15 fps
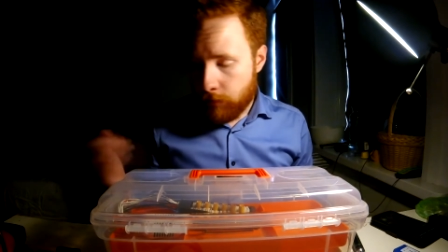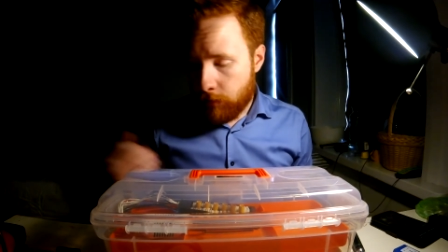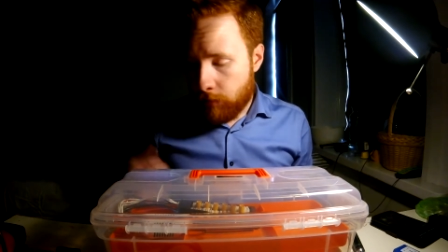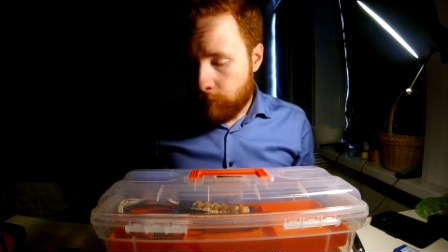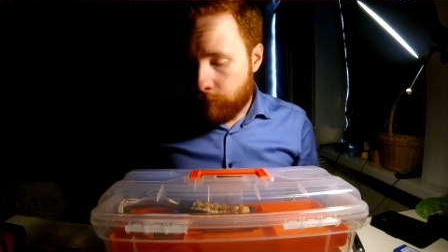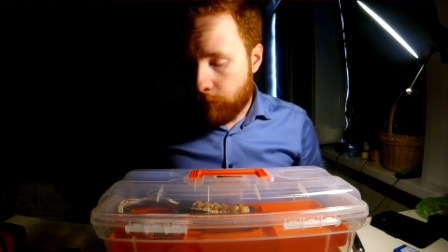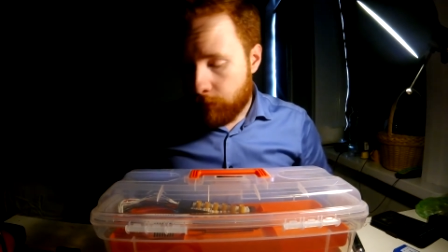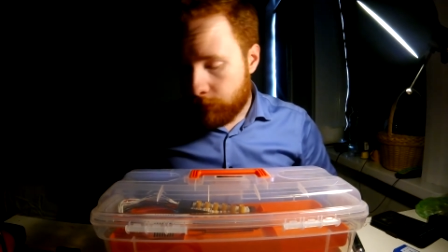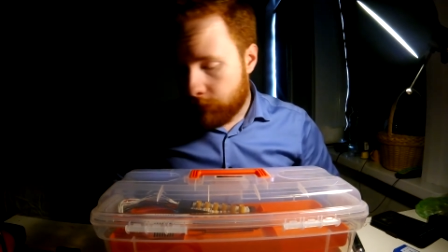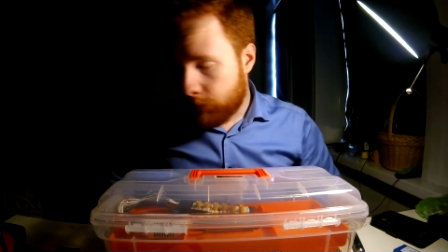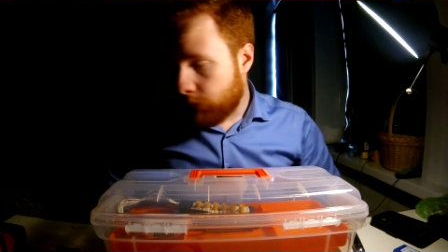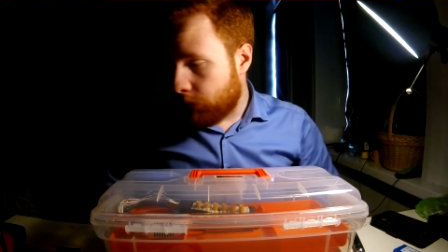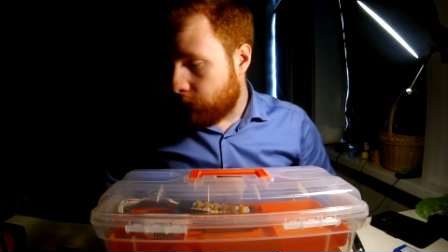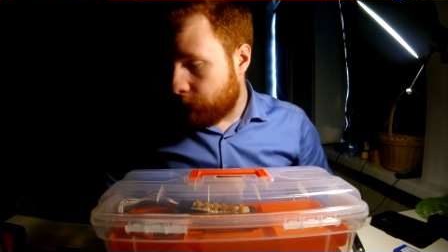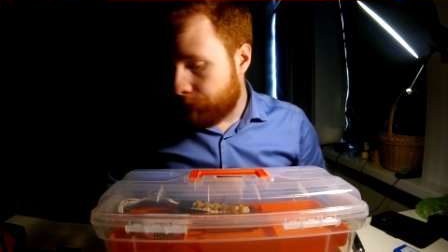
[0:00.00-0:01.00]
But
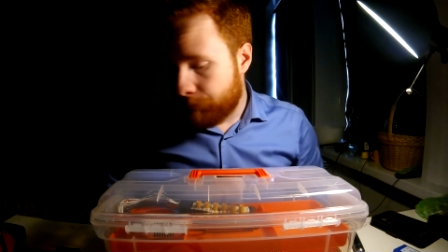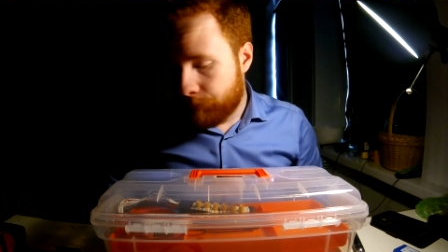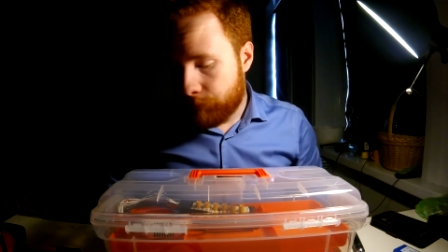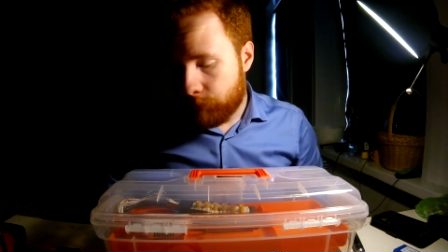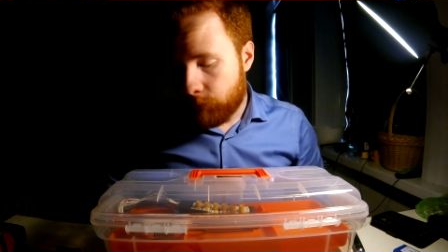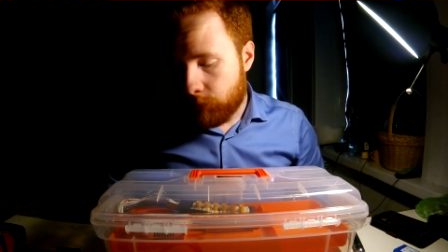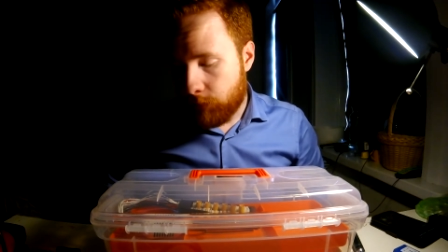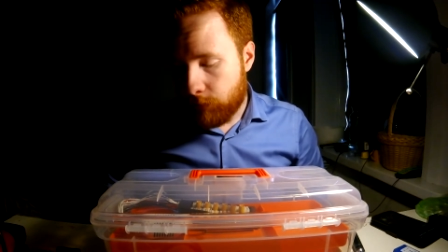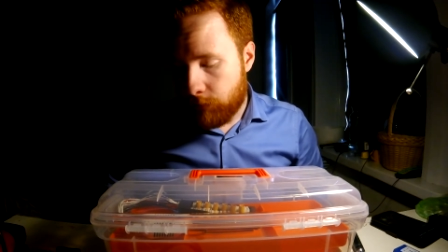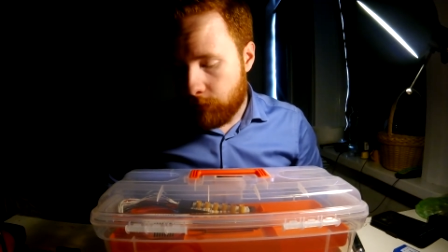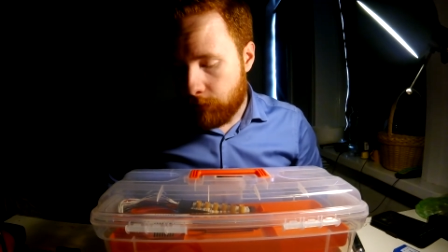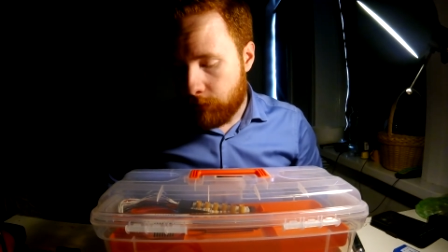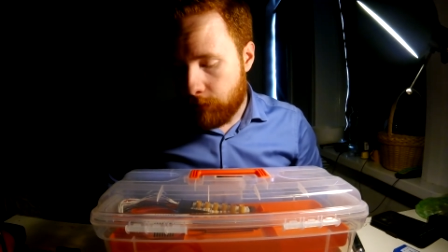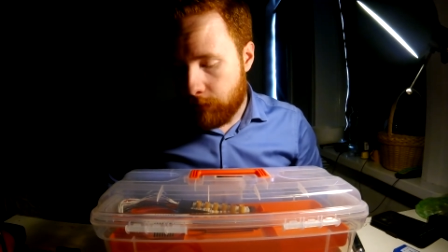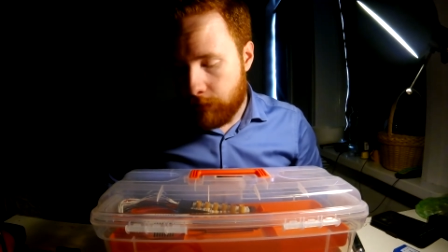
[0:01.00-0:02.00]
uh,
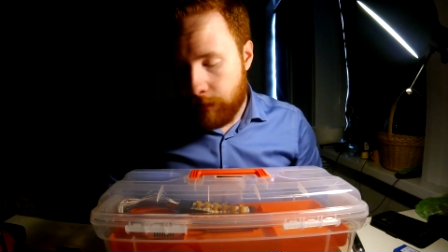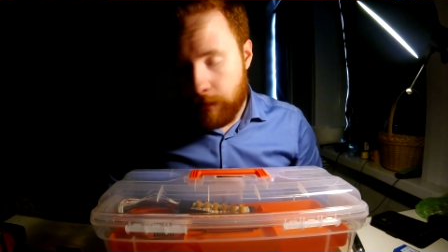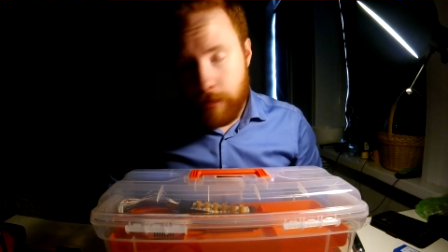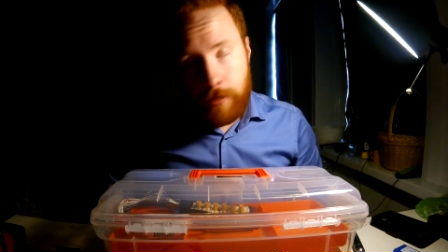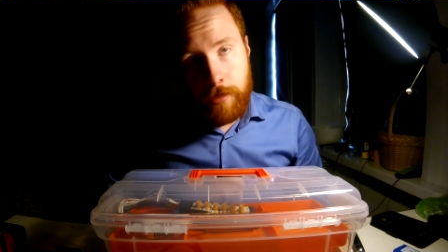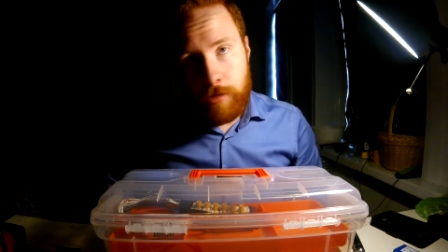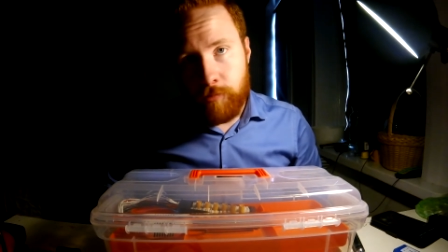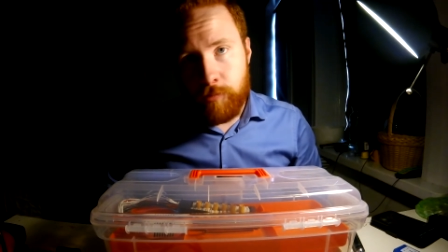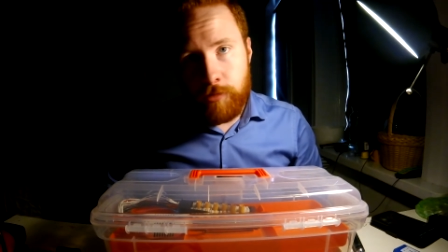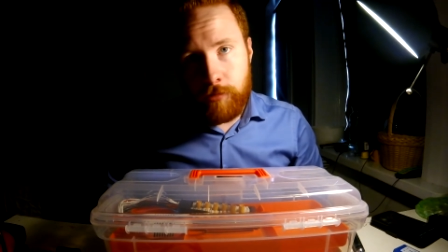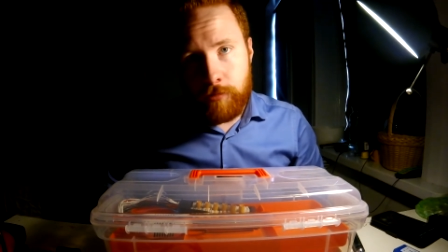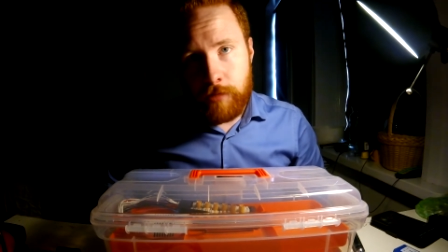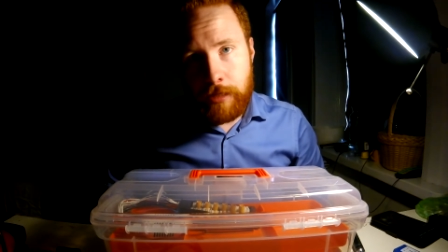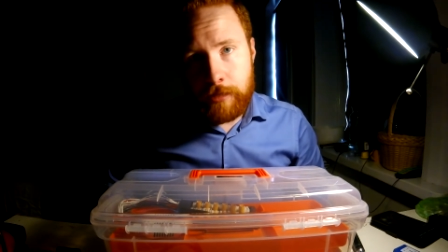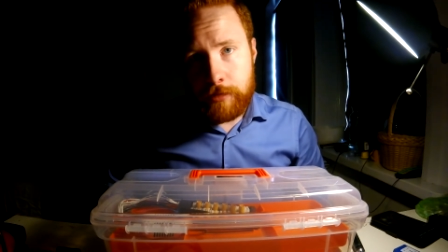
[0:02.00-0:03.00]
until then, yeah, I hope you
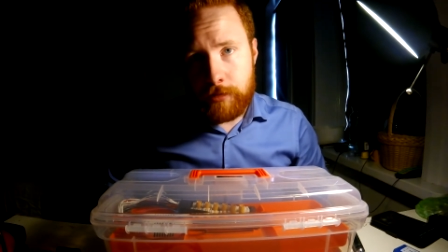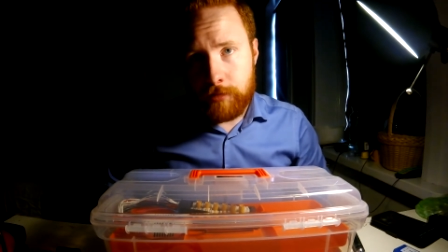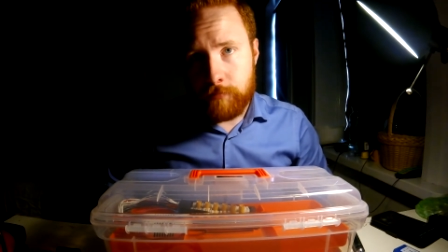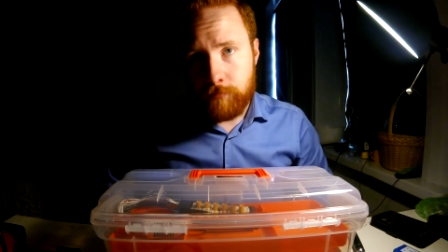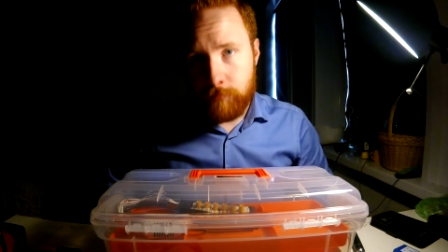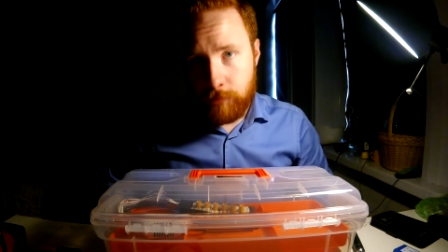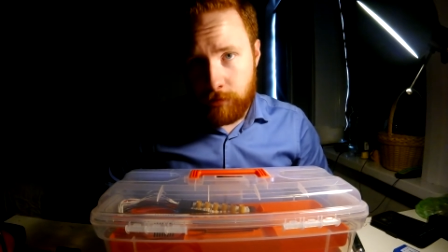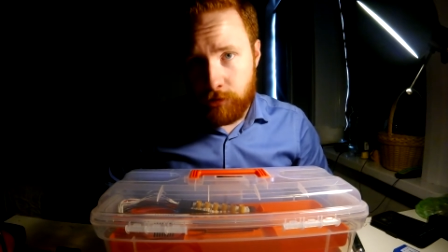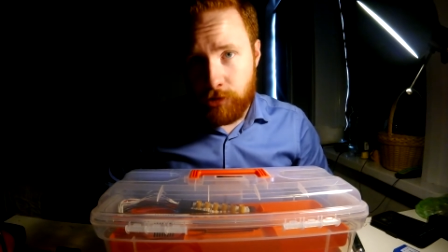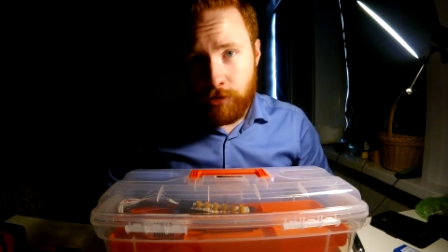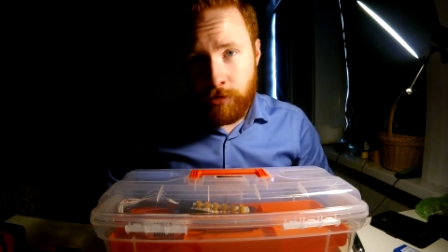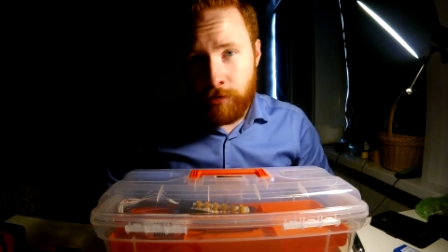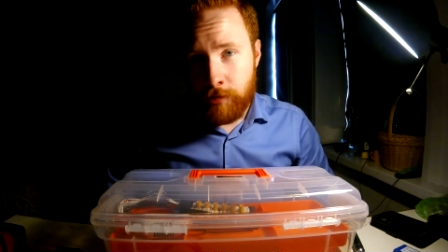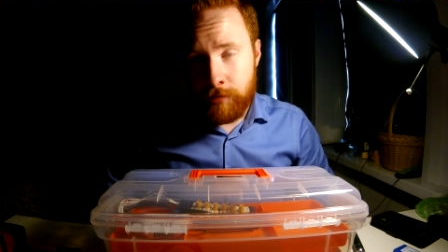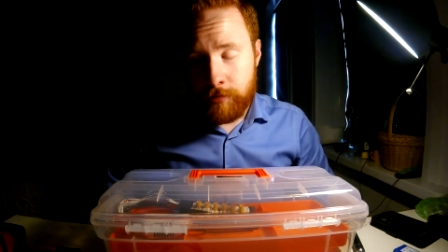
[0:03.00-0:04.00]
guys
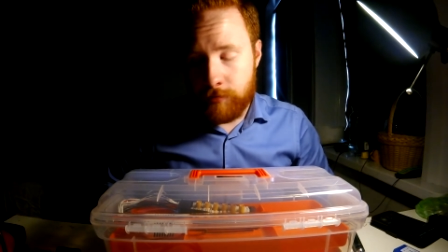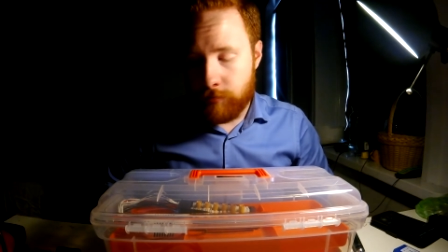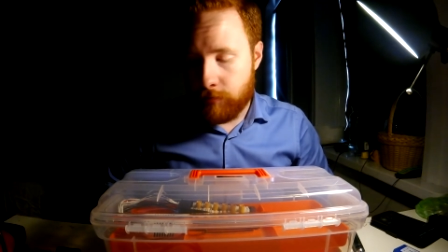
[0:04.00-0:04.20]
enjoy it.